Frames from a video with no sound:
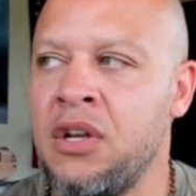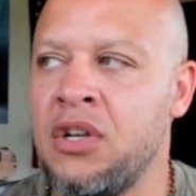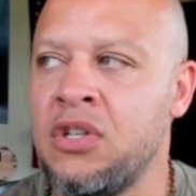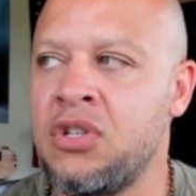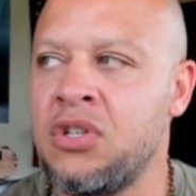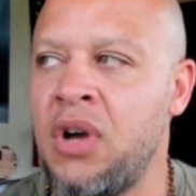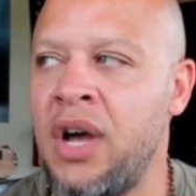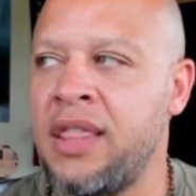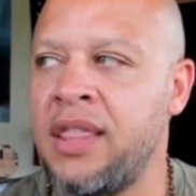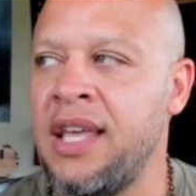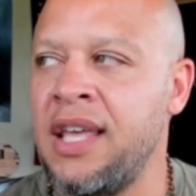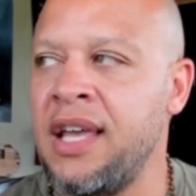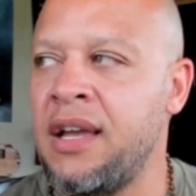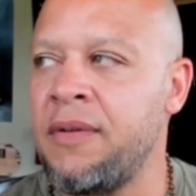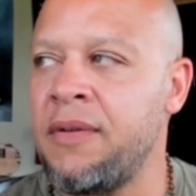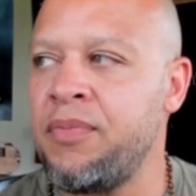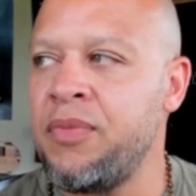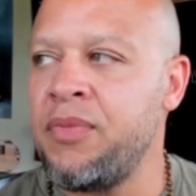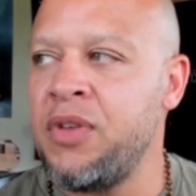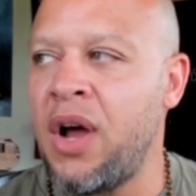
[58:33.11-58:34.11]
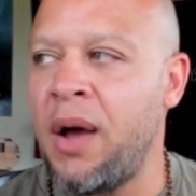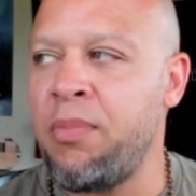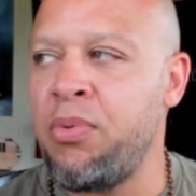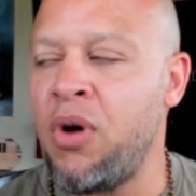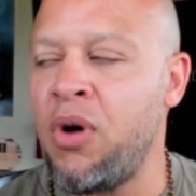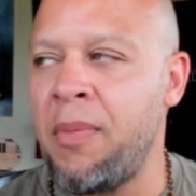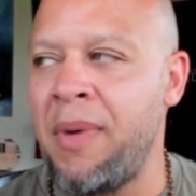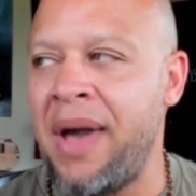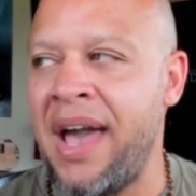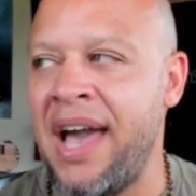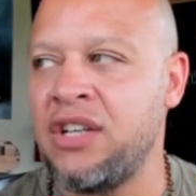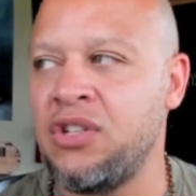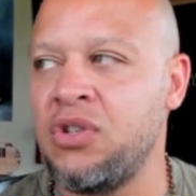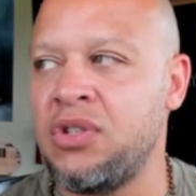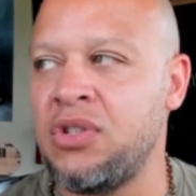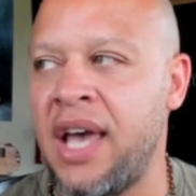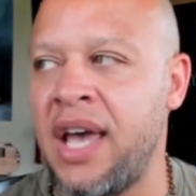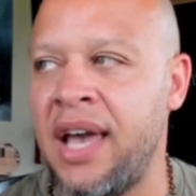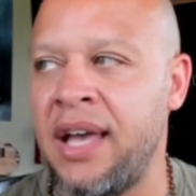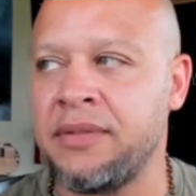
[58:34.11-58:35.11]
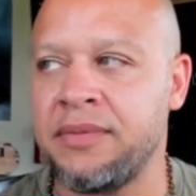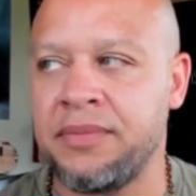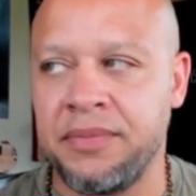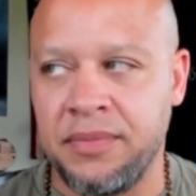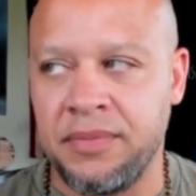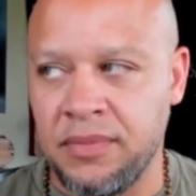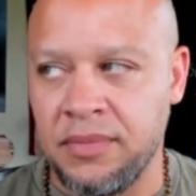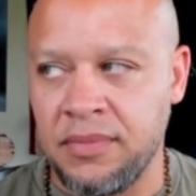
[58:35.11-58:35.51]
So I think you know I brought up Andrew Tate